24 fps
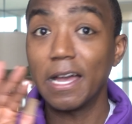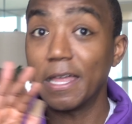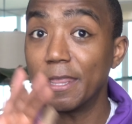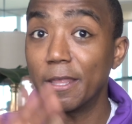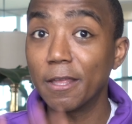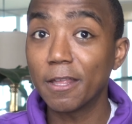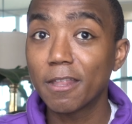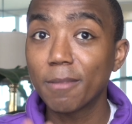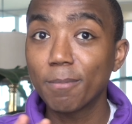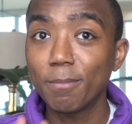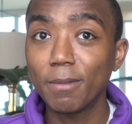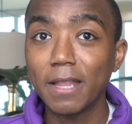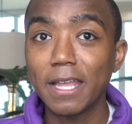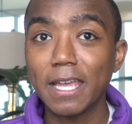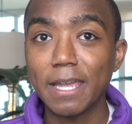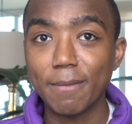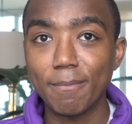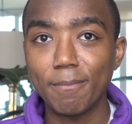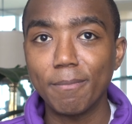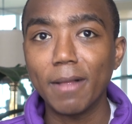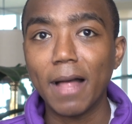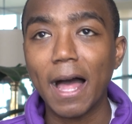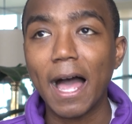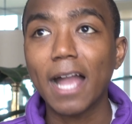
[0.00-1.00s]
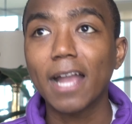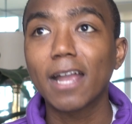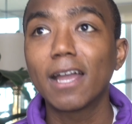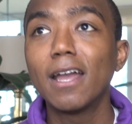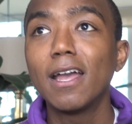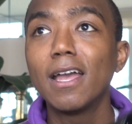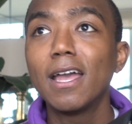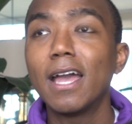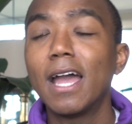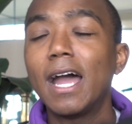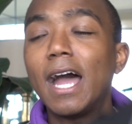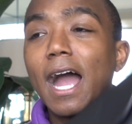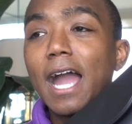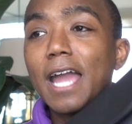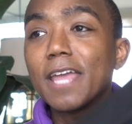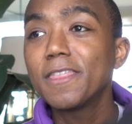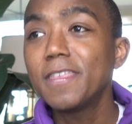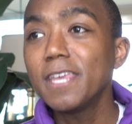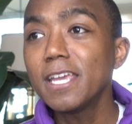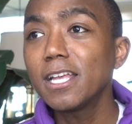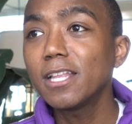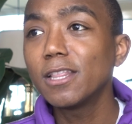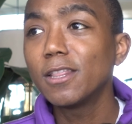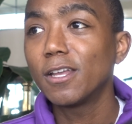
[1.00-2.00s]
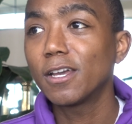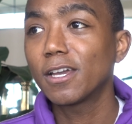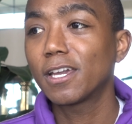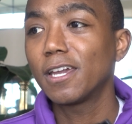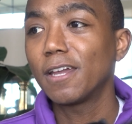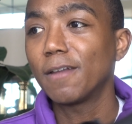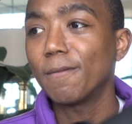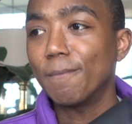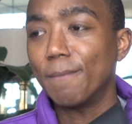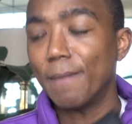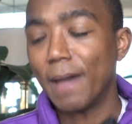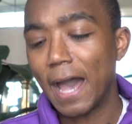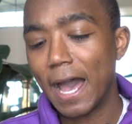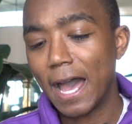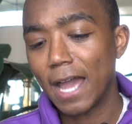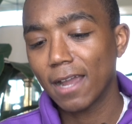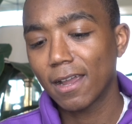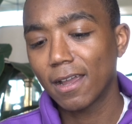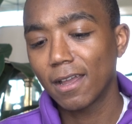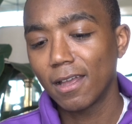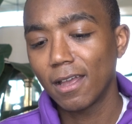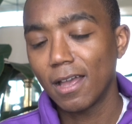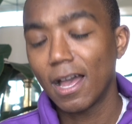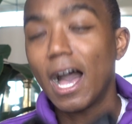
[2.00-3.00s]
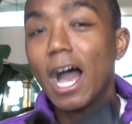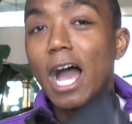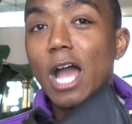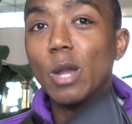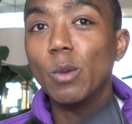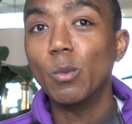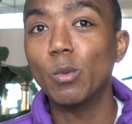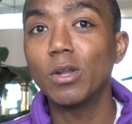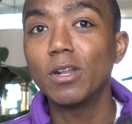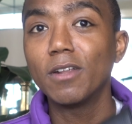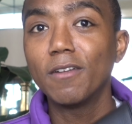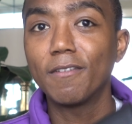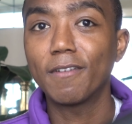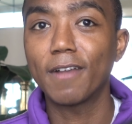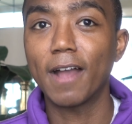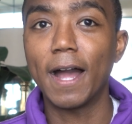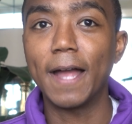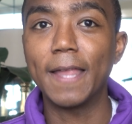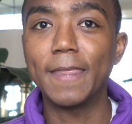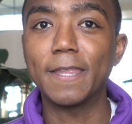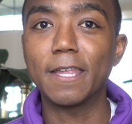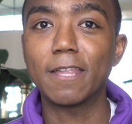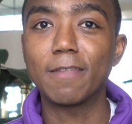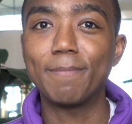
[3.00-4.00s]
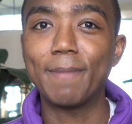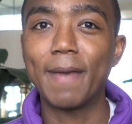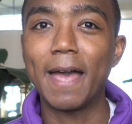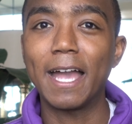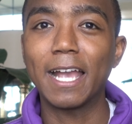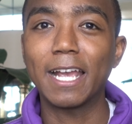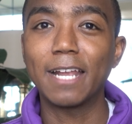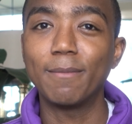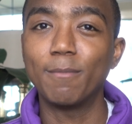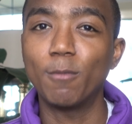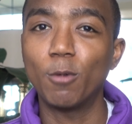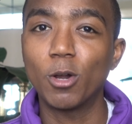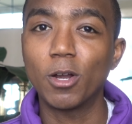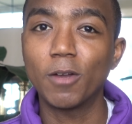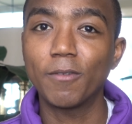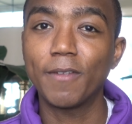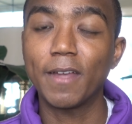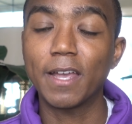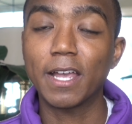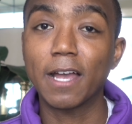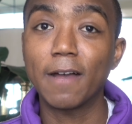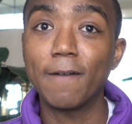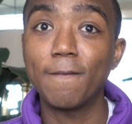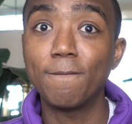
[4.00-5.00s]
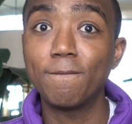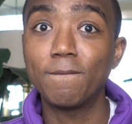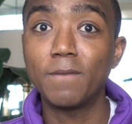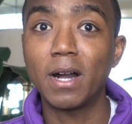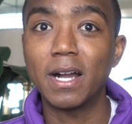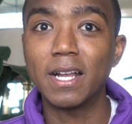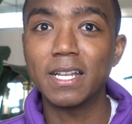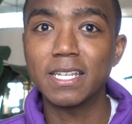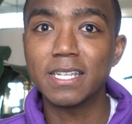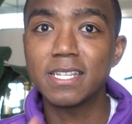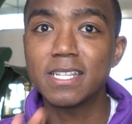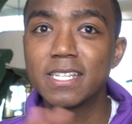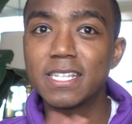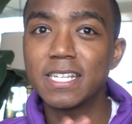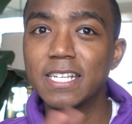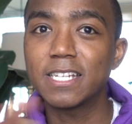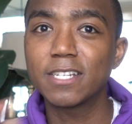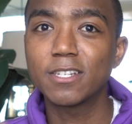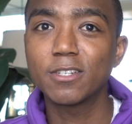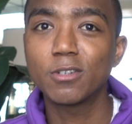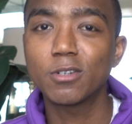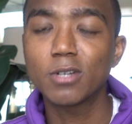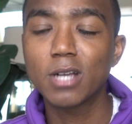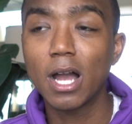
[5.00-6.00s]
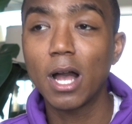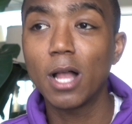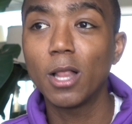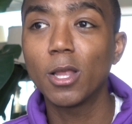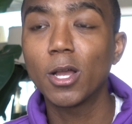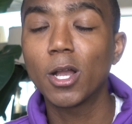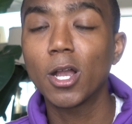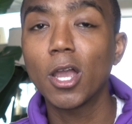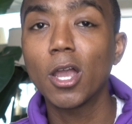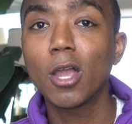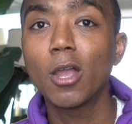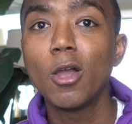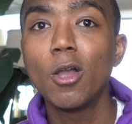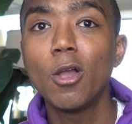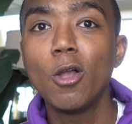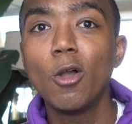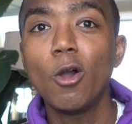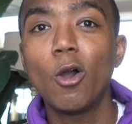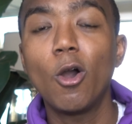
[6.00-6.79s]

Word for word: this plain black. I think looking back, I would have gotten this bag in more of like a fun seasonal color,